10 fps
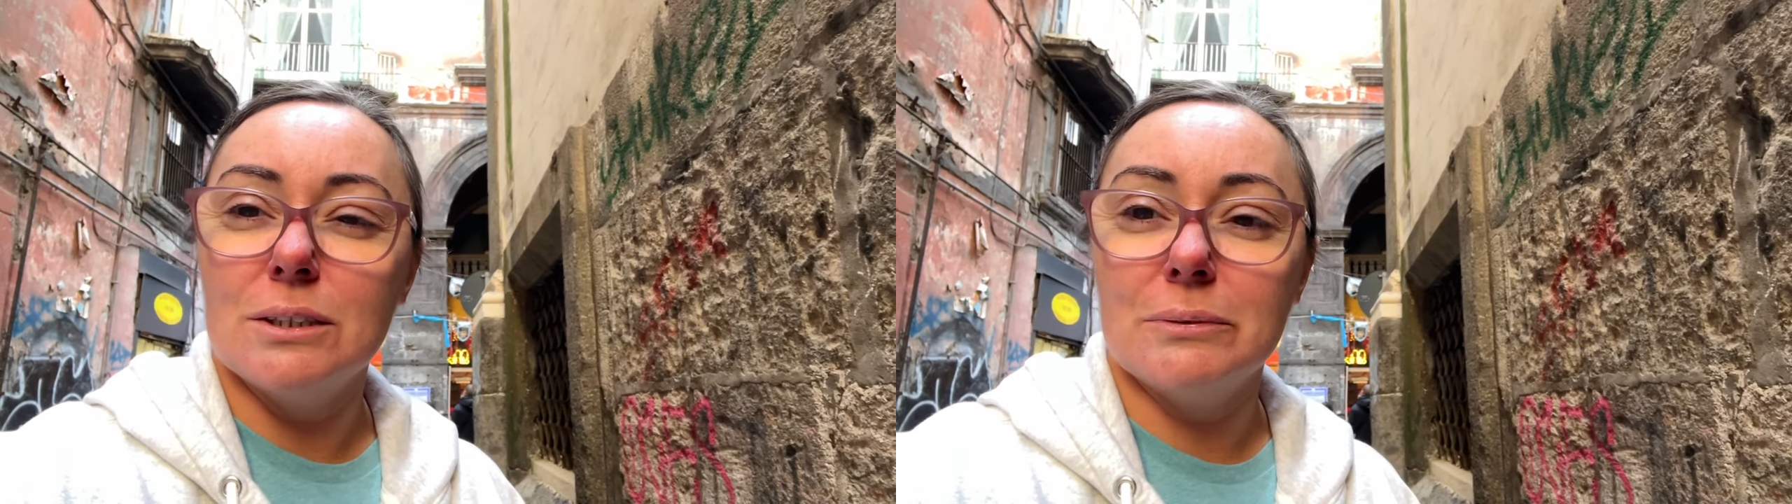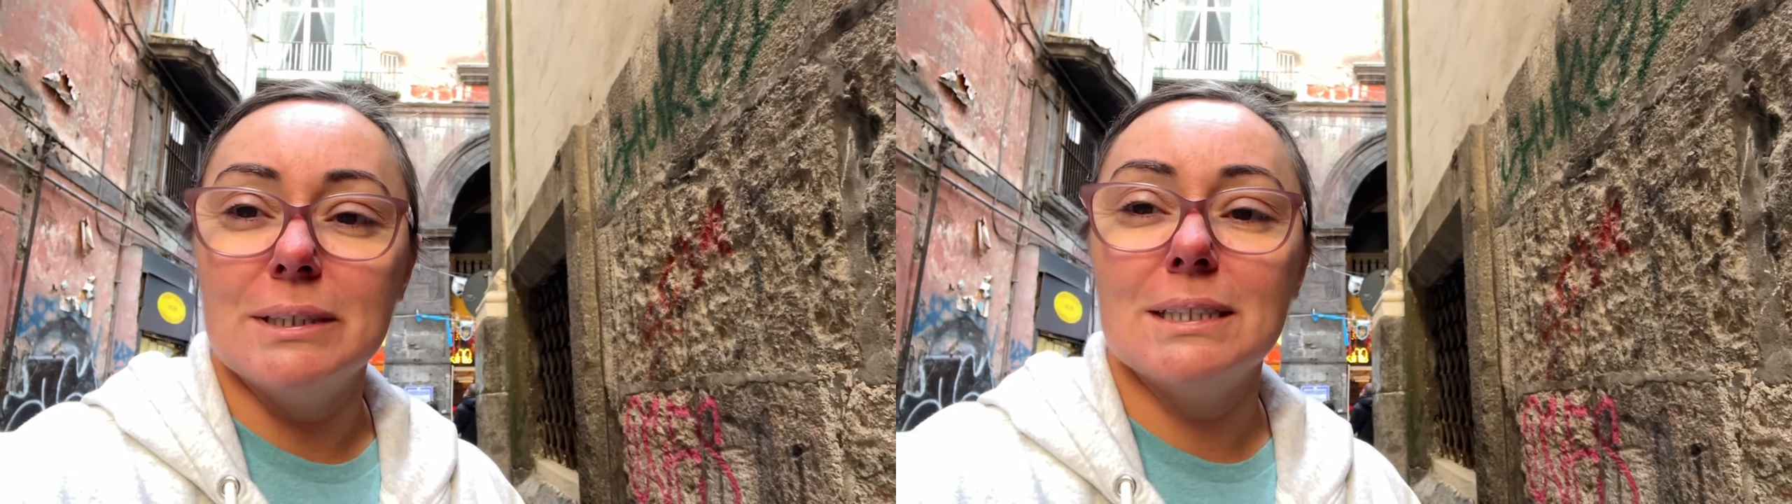
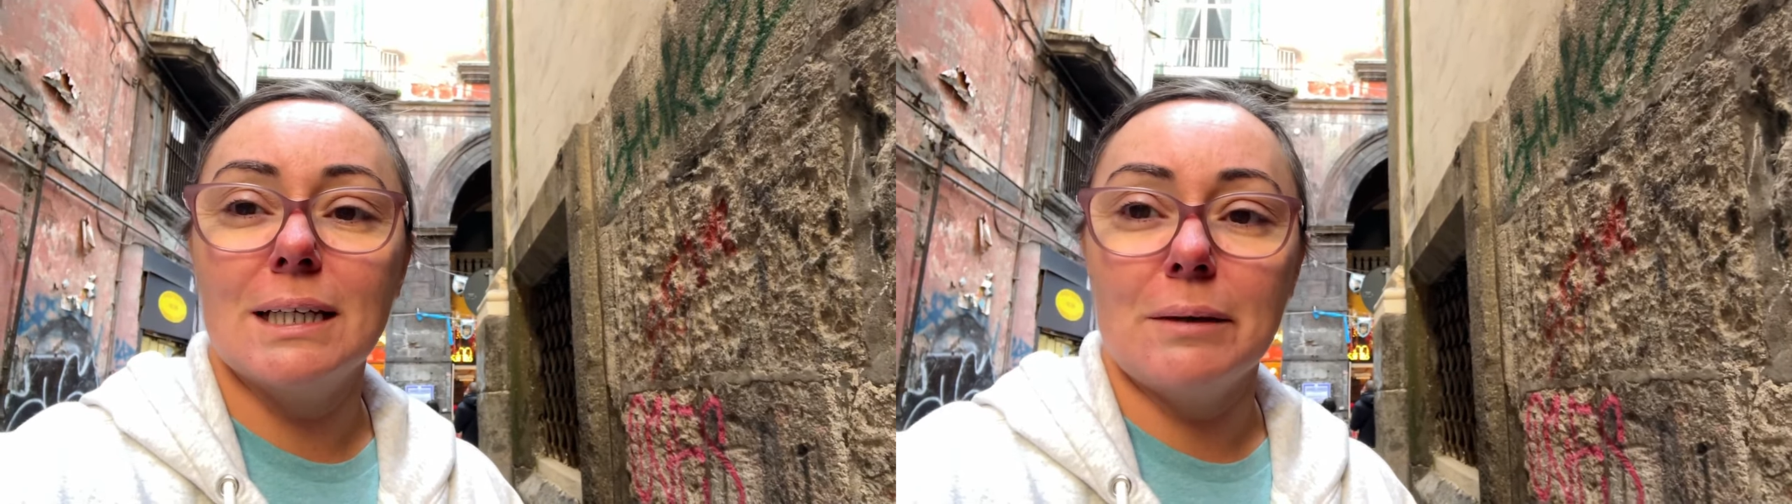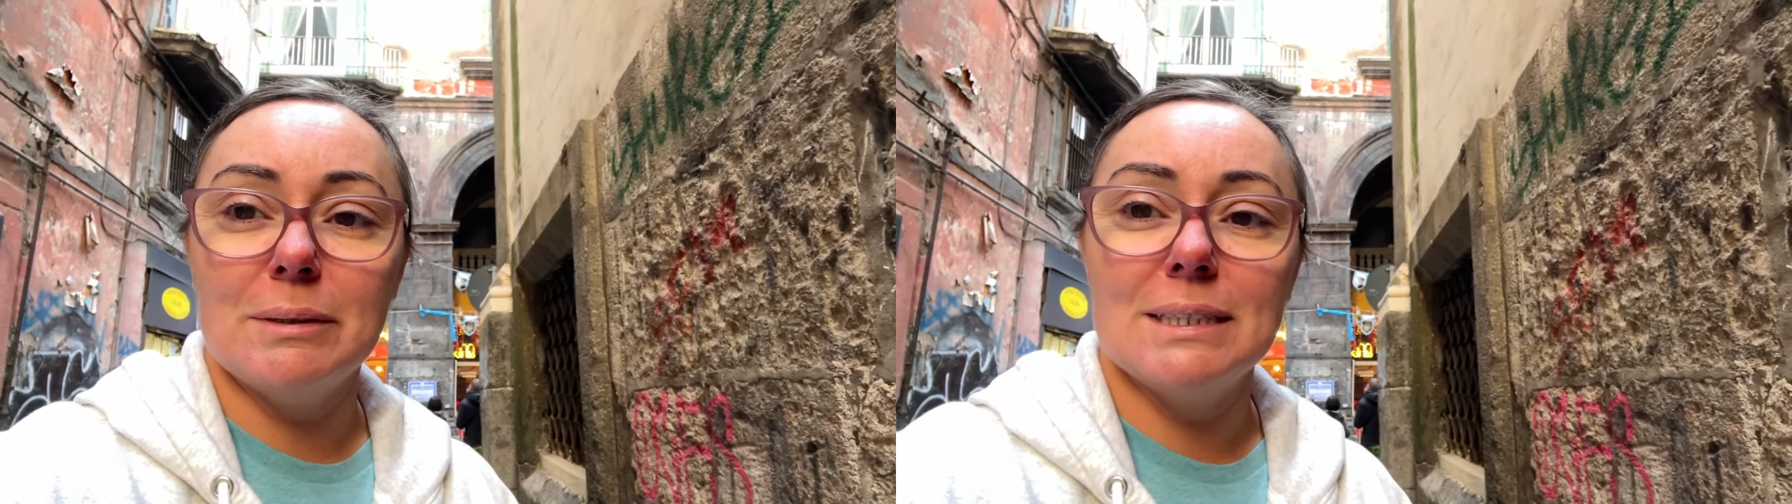tours to
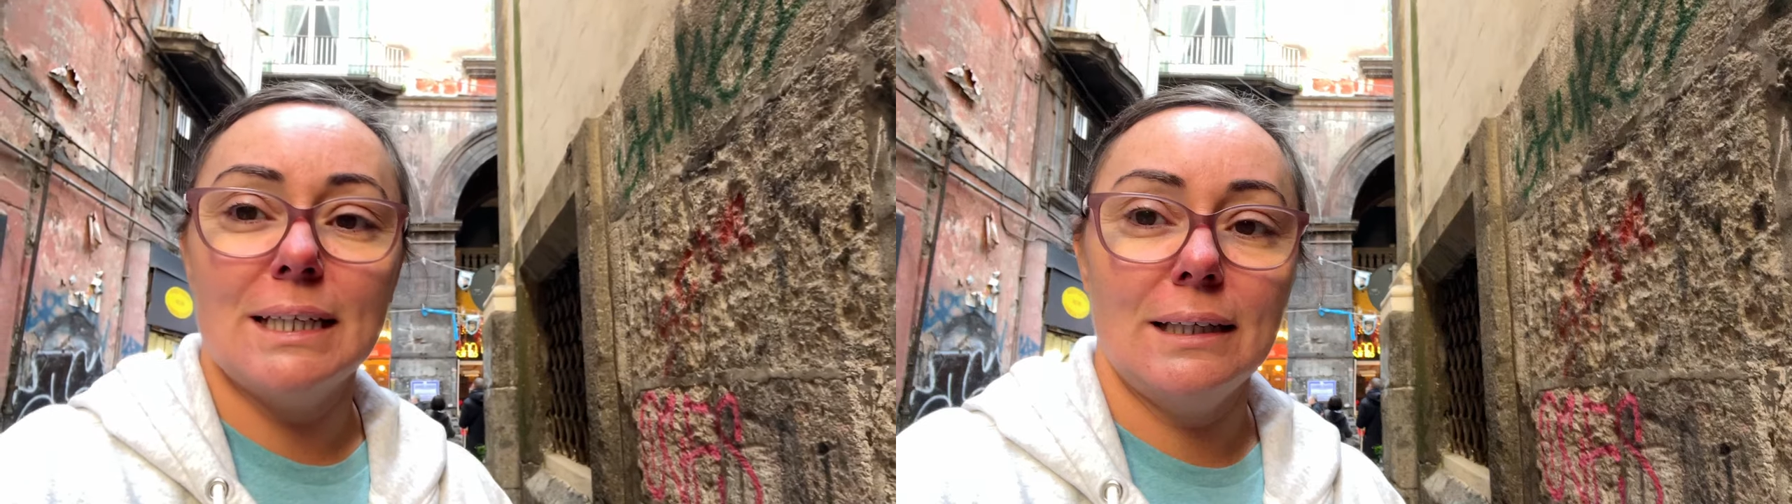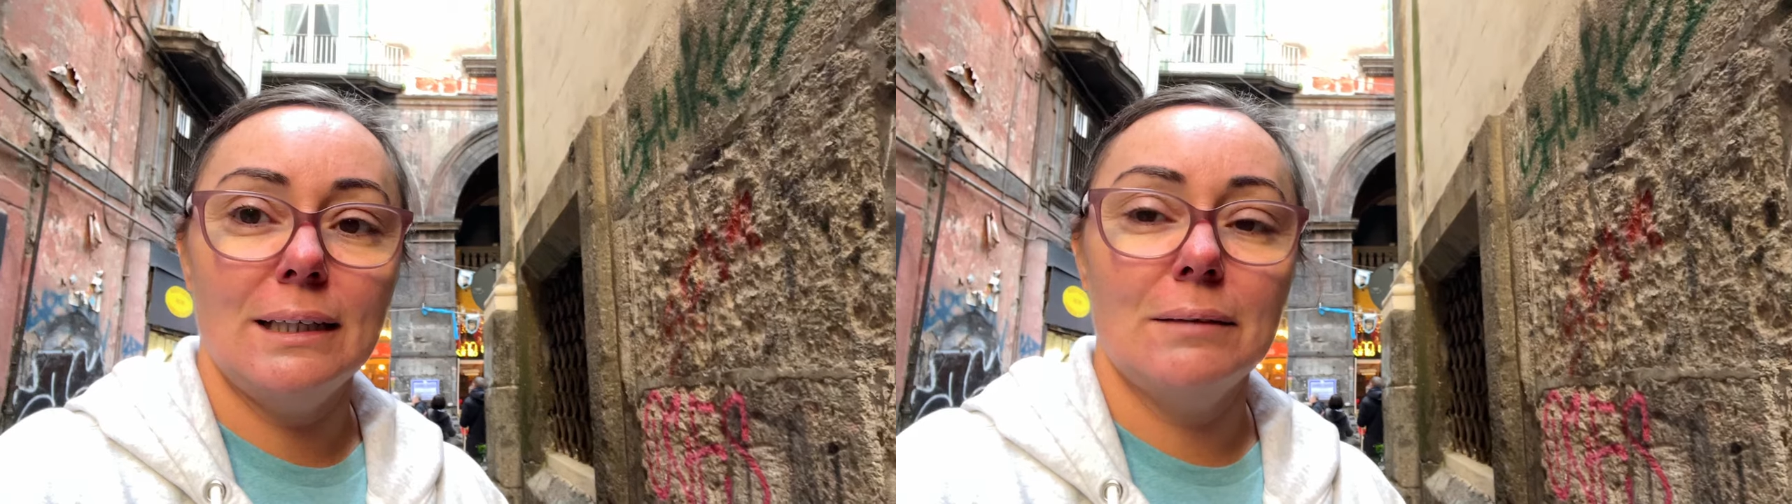come and
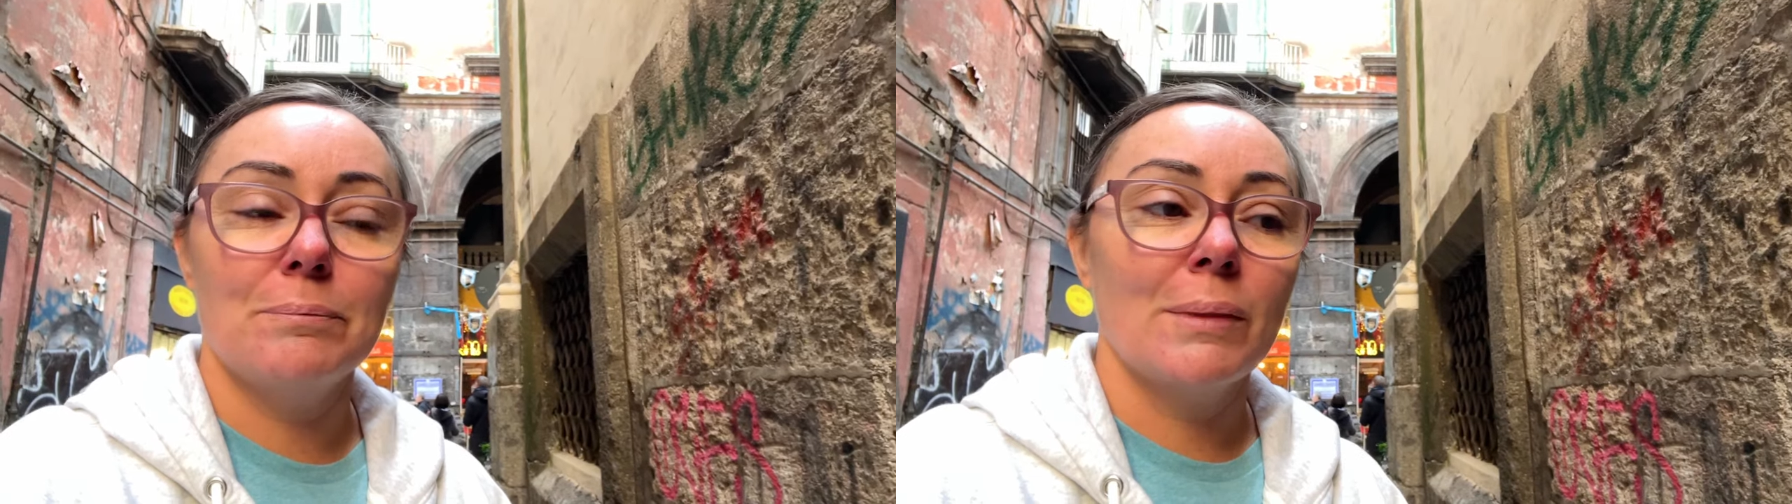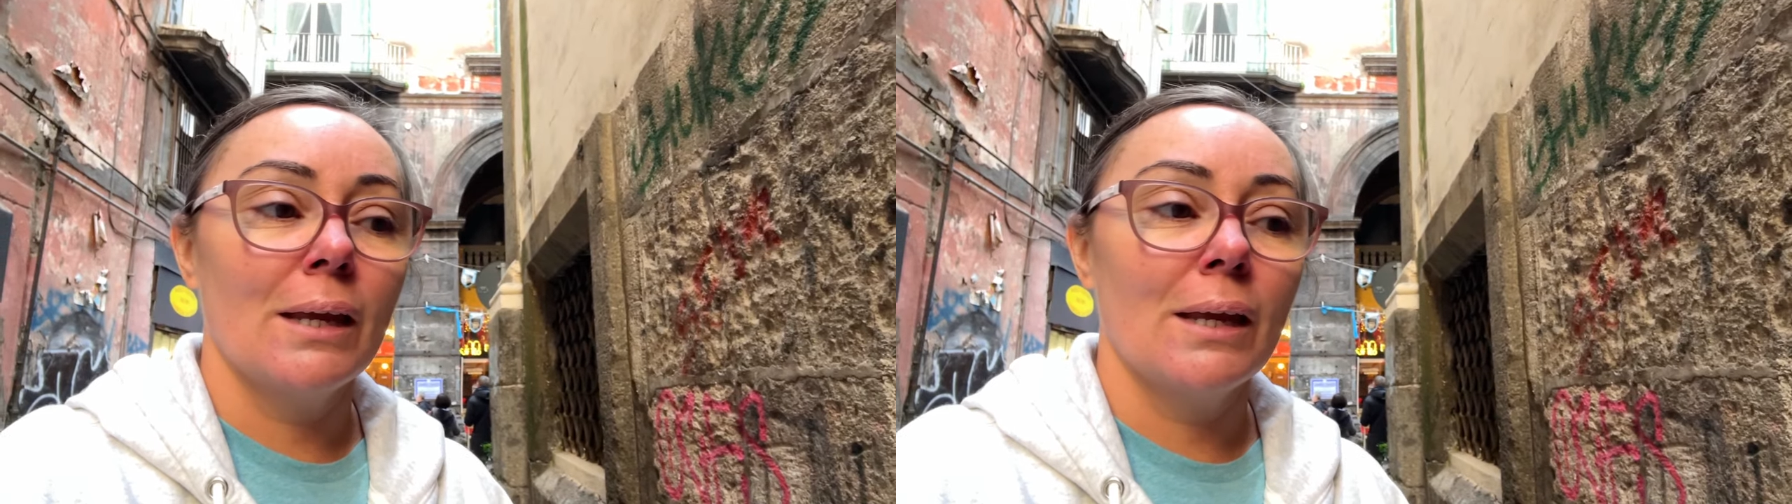see here,